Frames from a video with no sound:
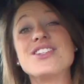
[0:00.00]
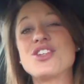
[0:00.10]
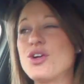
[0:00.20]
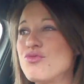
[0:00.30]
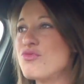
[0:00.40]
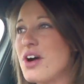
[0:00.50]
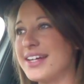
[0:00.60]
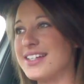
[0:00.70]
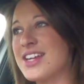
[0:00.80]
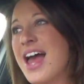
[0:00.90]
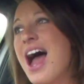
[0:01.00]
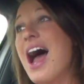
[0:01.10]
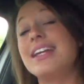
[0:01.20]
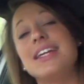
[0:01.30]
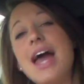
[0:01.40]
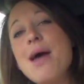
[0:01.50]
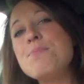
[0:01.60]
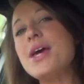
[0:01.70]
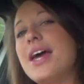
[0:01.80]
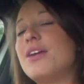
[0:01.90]
its own right and
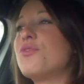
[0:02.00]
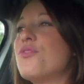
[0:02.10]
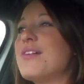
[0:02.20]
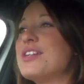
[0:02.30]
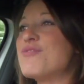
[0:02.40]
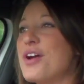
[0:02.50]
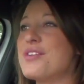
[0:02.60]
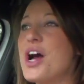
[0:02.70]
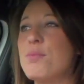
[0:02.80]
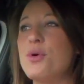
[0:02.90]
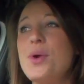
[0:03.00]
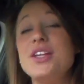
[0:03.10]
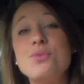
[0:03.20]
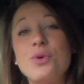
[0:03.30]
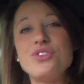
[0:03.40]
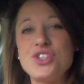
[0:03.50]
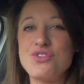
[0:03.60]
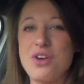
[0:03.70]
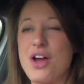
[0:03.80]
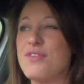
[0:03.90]
can behave very grown up when you want to
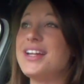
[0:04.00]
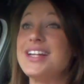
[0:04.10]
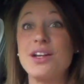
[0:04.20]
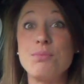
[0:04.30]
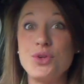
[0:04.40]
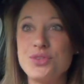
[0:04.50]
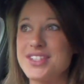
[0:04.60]
drive a little more